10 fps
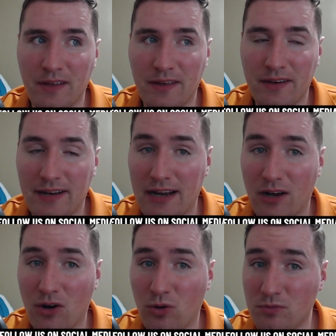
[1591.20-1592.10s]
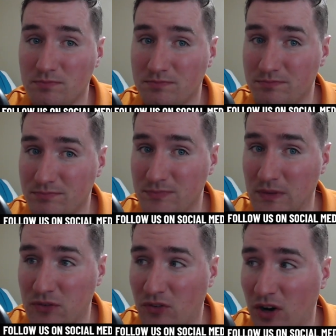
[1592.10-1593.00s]
Now,
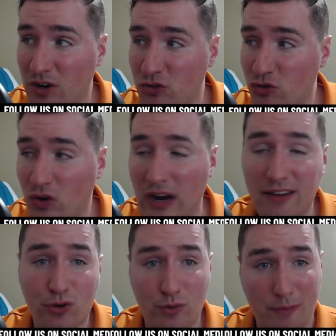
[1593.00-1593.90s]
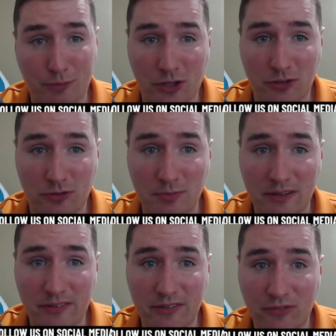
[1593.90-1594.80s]
as far as driver
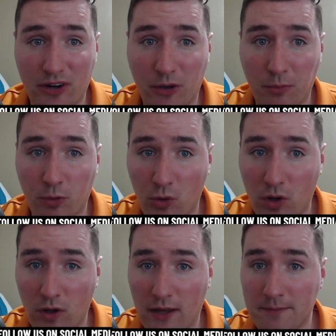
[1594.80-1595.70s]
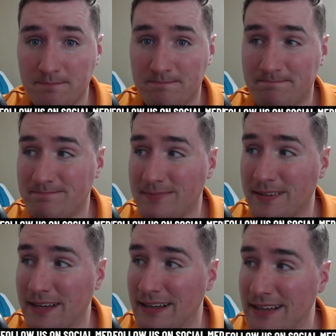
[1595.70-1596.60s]
replacements for Almirola,
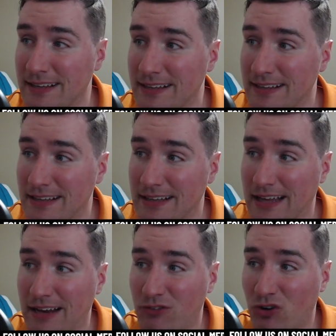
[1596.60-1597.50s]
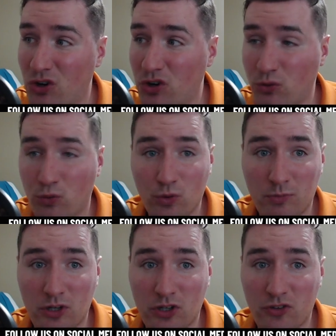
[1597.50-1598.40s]
I've heard
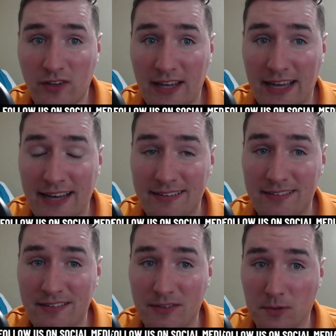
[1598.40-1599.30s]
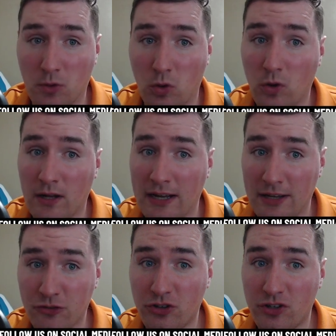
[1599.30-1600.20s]
rumors that Cole
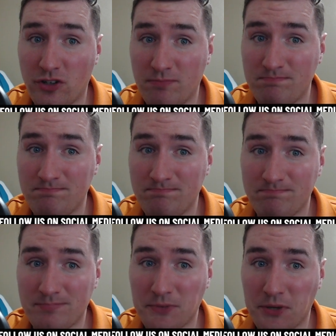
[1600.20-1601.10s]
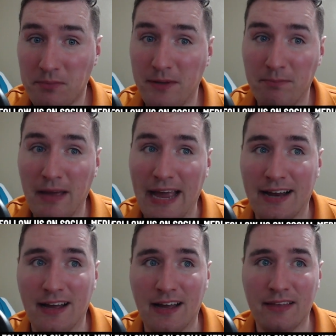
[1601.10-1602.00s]
Custer could be
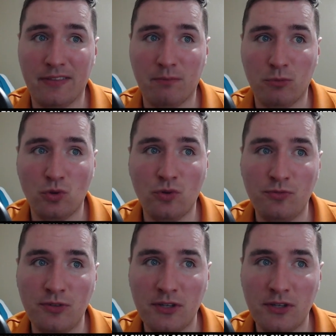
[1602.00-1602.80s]
back on the move